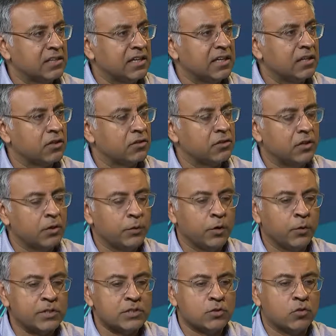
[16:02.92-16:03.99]
health. We
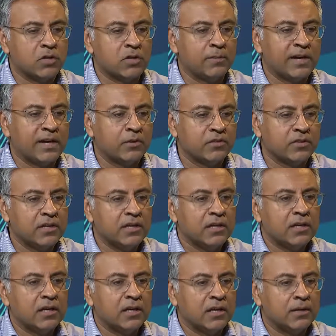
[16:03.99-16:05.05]
always talk about
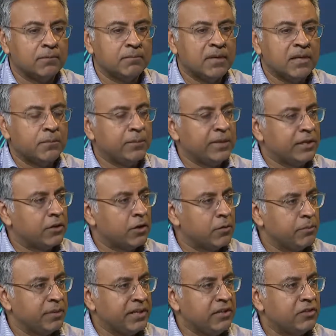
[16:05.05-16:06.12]
being
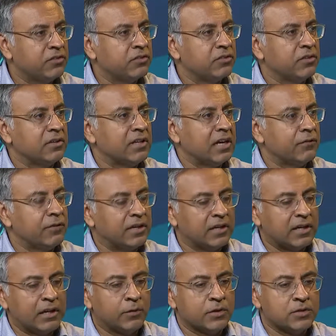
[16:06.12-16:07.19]
obese and having
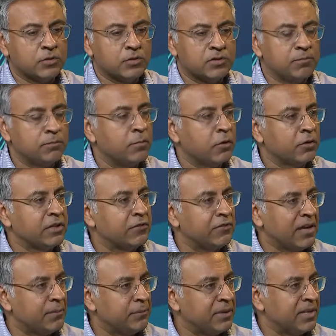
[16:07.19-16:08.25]
our sort of body
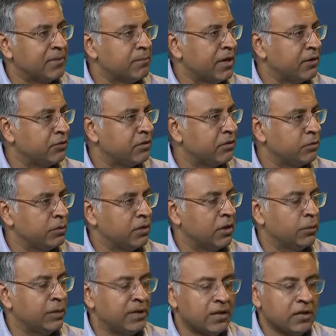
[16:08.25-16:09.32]
fat being measured.
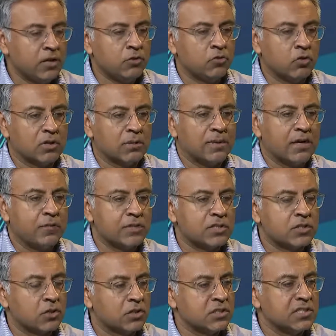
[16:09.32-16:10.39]
We talk about this
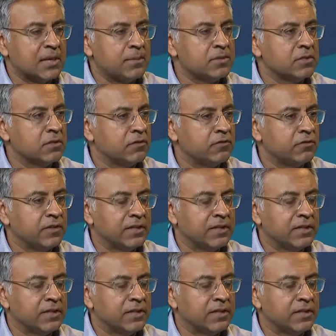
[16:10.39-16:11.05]
concept of